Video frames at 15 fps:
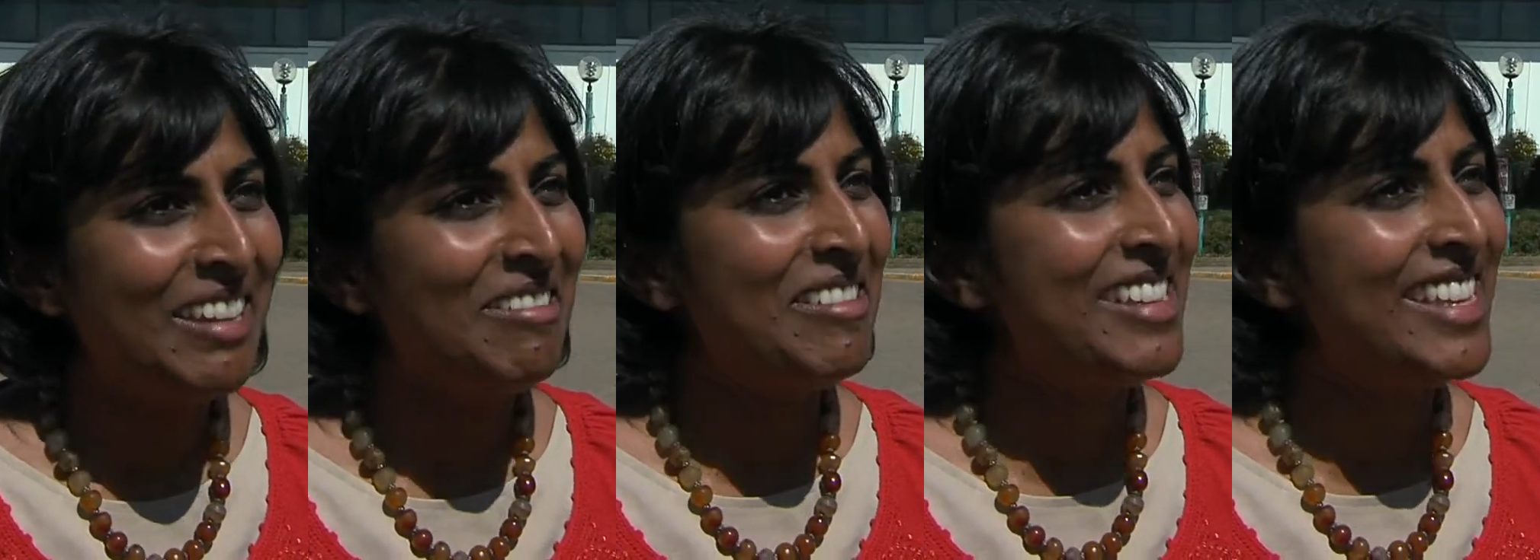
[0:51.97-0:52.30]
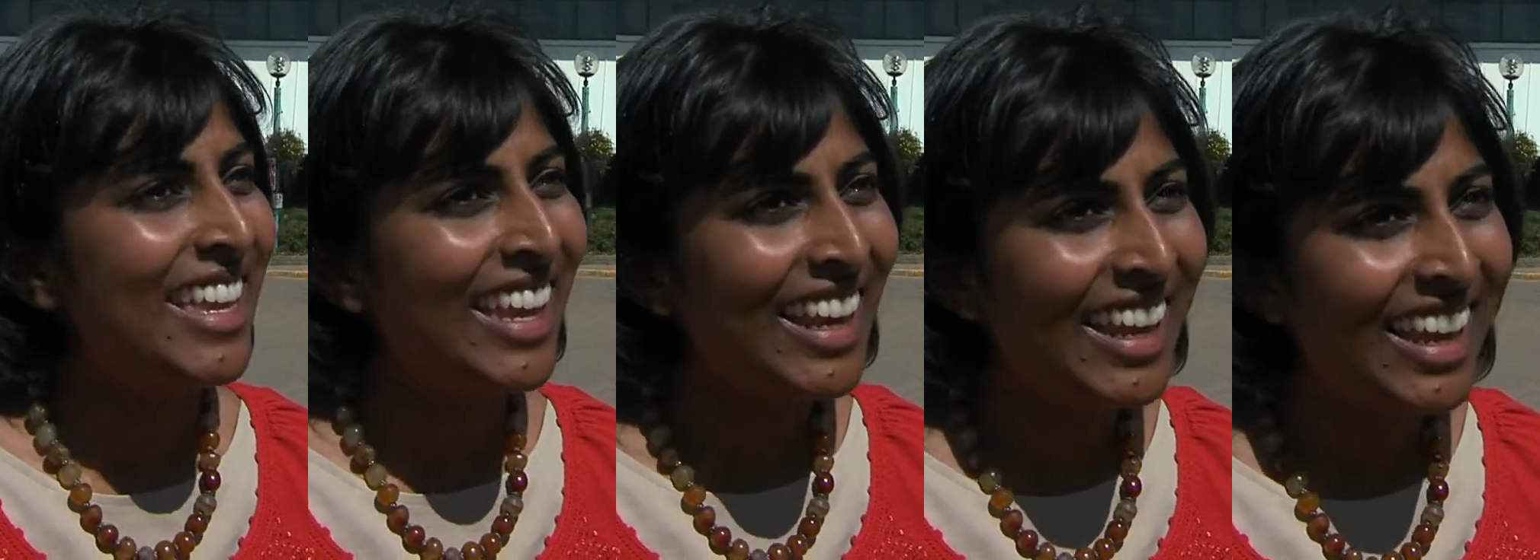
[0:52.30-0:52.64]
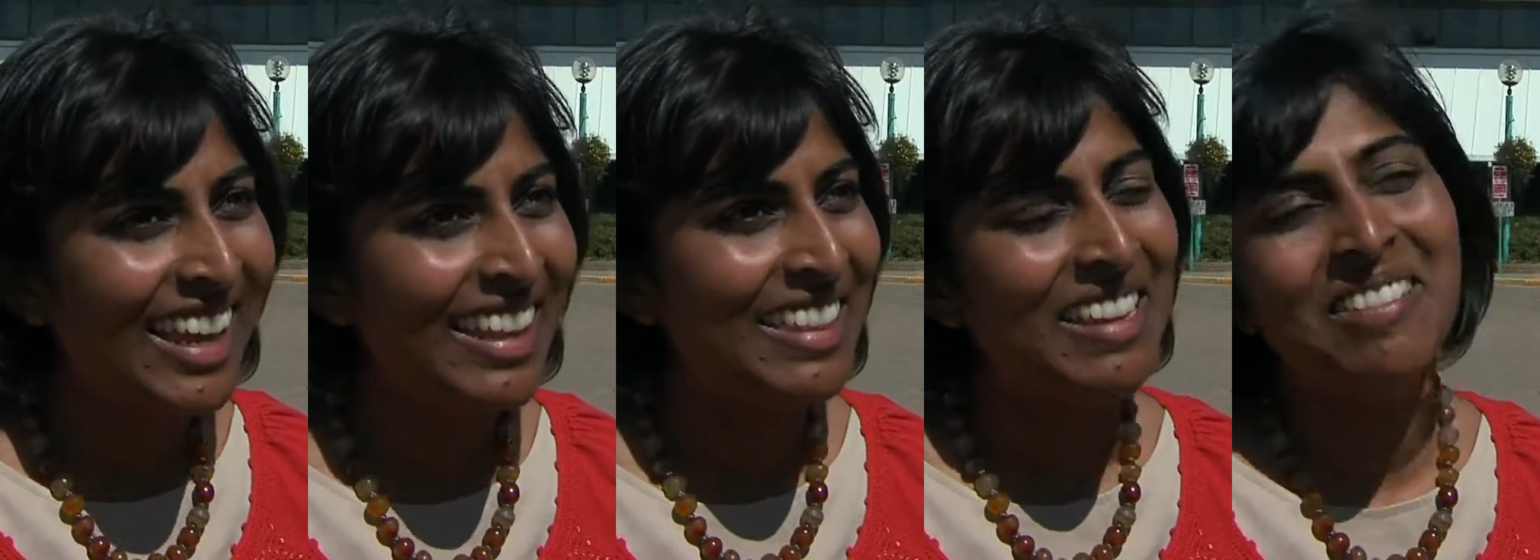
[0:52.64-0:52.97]
they were
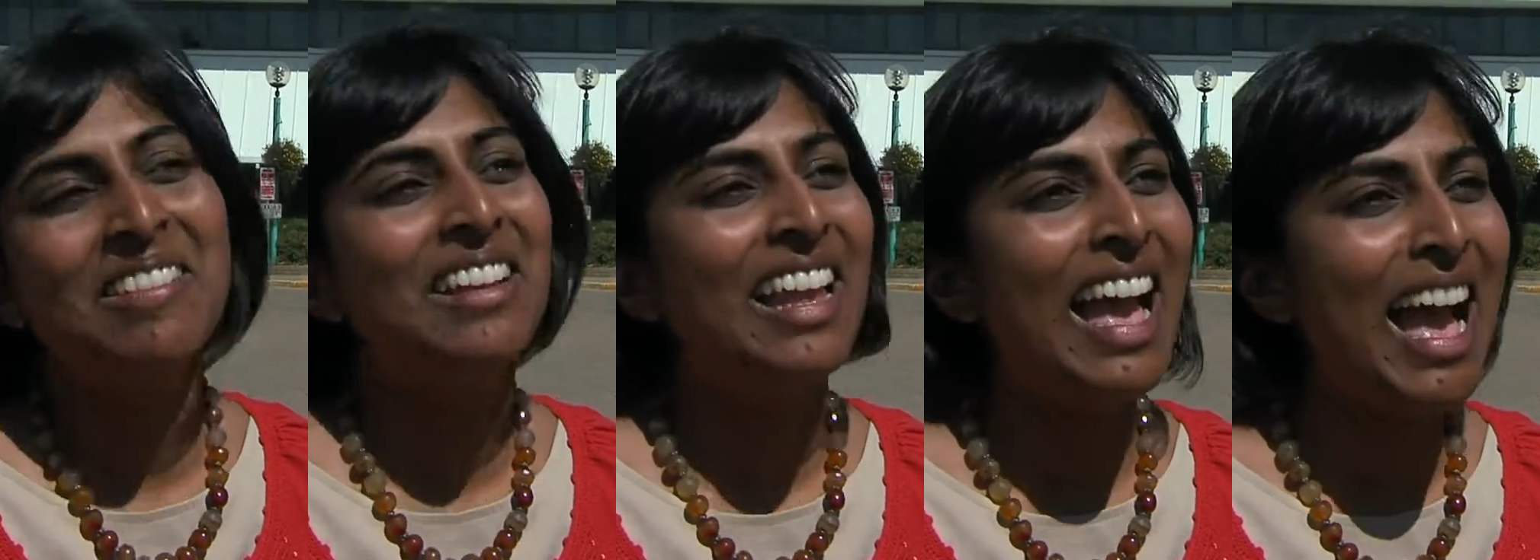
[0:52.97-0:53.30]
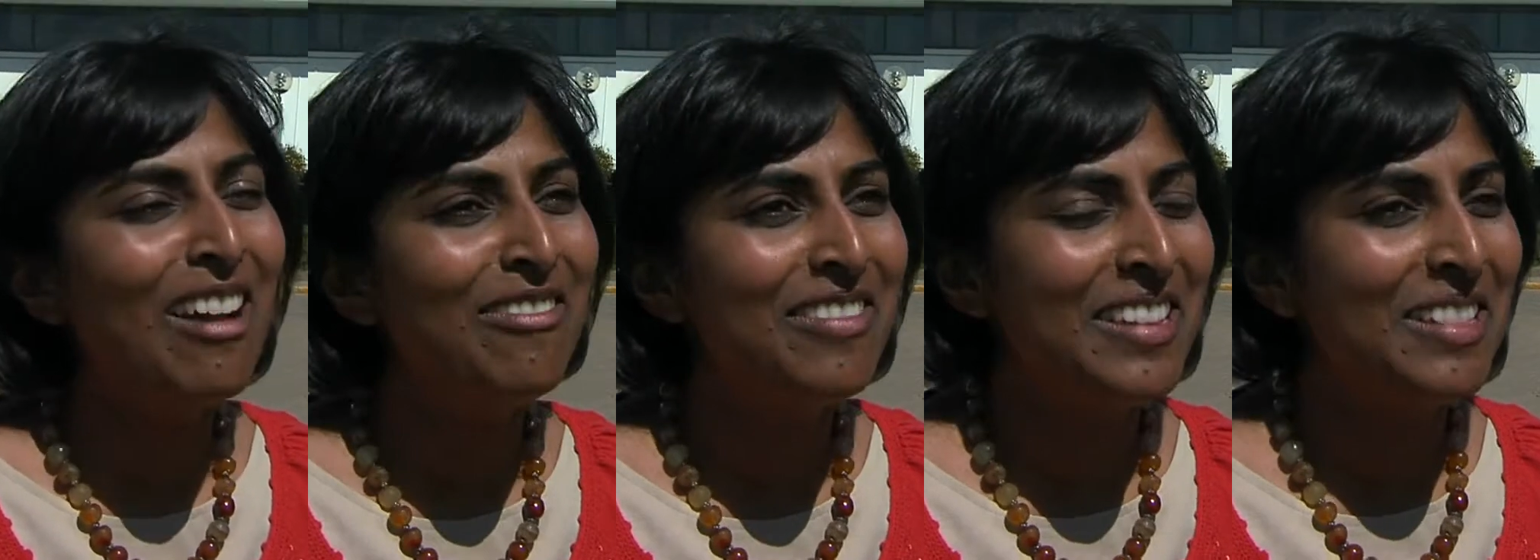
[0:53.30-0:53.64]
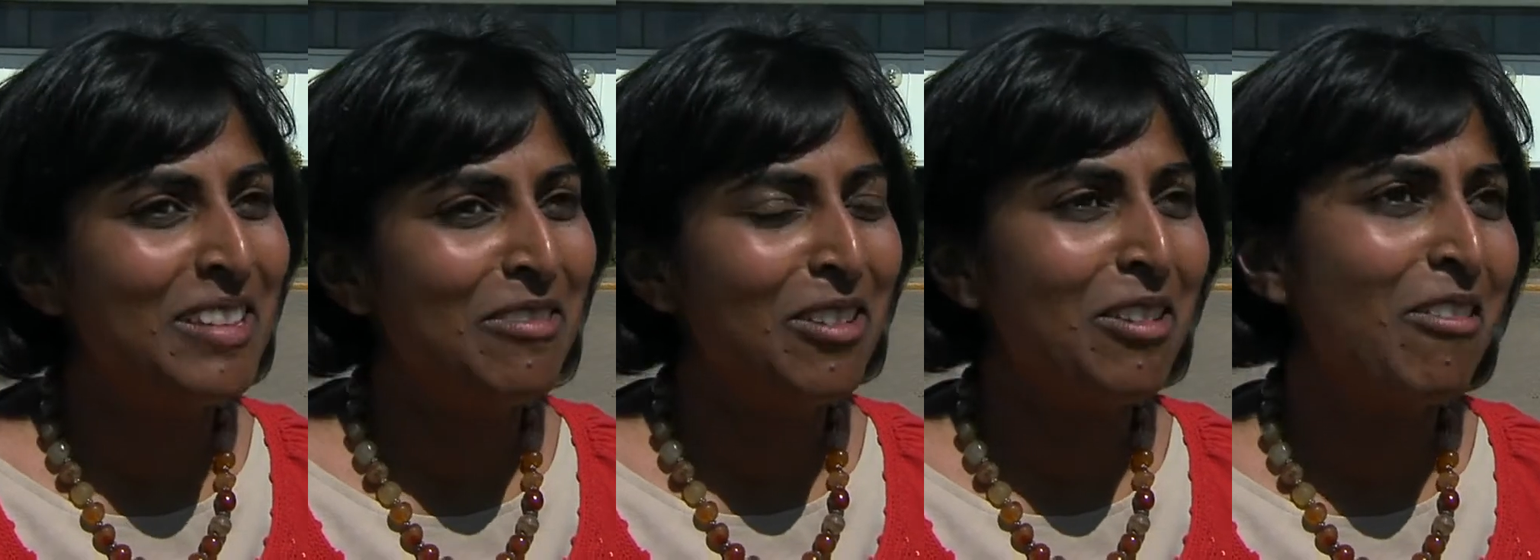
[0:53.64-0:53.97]
giddy, they were
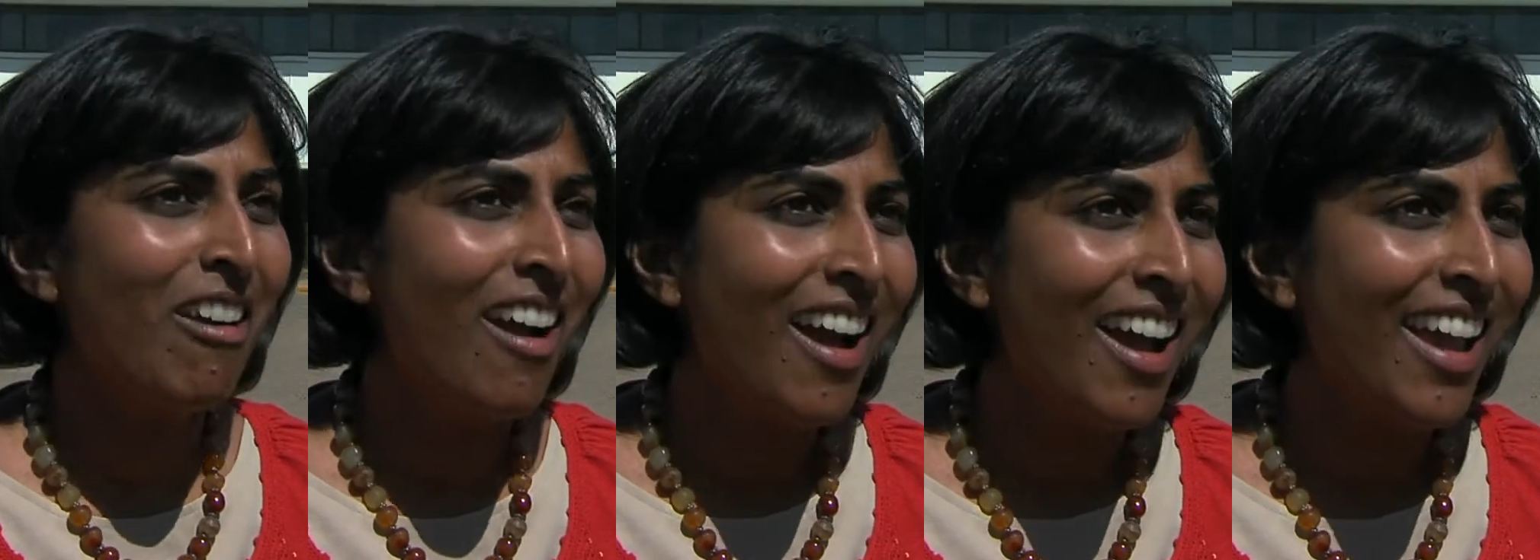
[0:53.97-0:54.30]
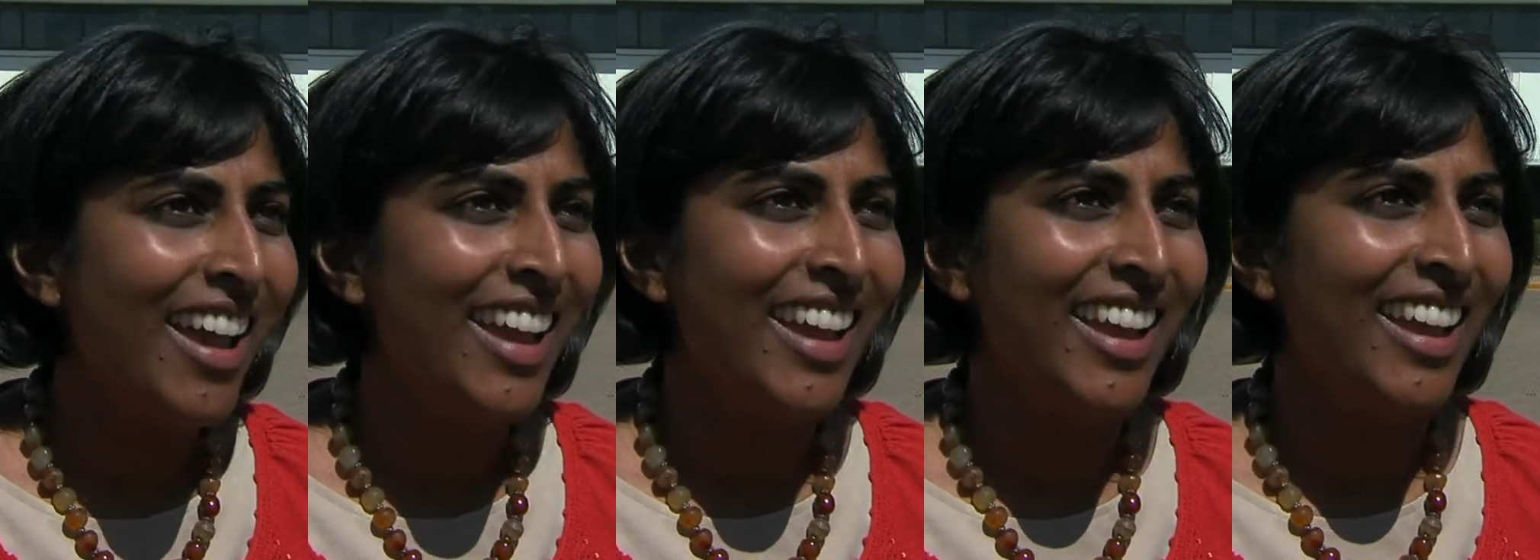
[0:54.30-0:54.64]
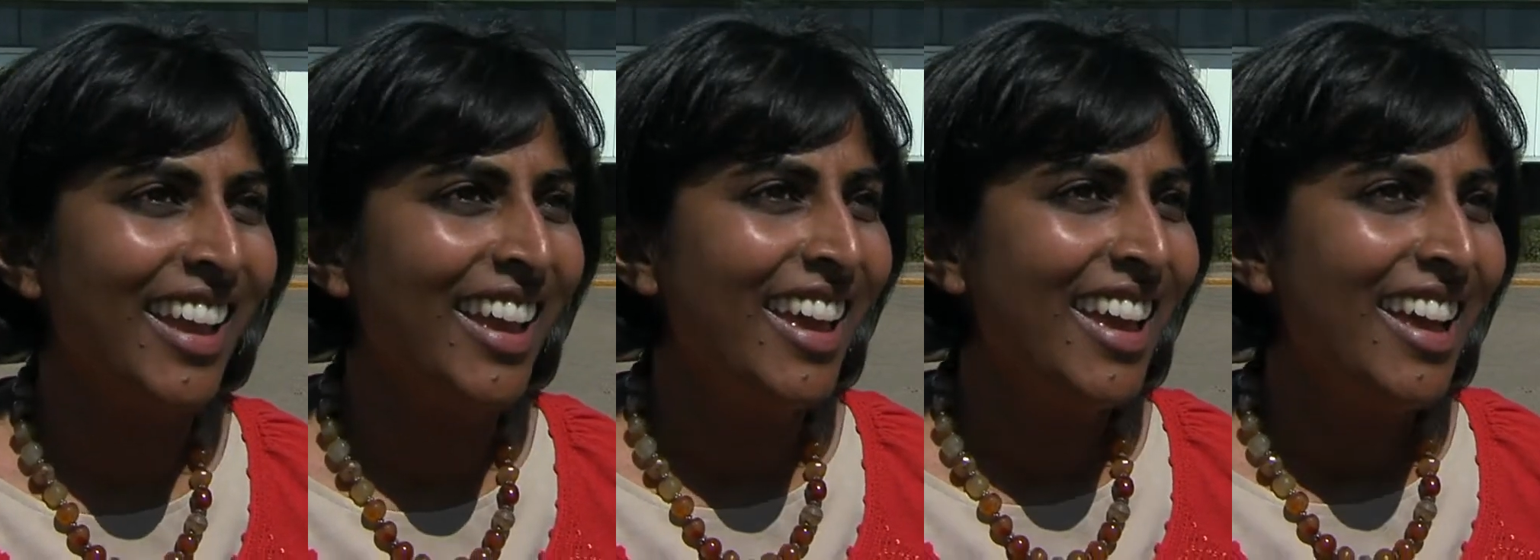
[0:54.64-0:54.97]
laughing, they were crying,